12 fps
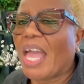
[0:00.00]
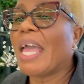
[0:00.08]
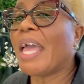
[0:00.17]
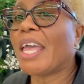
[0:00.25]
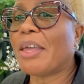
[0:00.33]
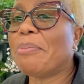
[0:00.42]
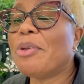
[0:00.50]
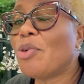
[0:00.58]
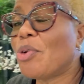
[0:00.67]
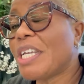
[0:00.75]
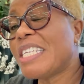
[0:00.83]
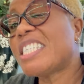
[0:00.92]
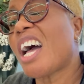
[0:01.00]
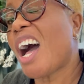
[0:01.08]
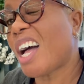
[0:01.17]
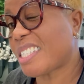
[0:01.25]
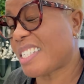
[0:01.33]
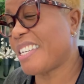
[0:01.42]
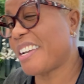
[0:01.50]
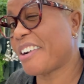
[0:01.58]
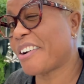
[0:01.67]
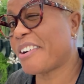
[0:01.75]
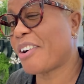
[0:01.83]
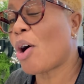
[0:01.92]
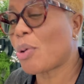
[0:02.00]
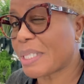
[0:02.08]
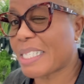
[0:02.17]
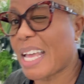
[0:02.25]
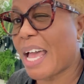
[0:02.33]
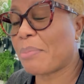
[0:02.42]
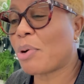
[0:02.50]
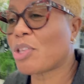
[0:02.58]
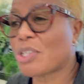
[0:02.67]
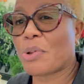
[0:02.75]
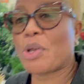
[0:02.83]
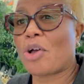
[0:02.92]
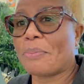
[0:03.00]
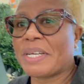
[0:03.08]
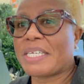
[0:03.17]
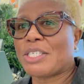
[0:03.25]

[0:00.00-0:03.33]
Hey, me know it's hot here outside, but it's when you are coming at the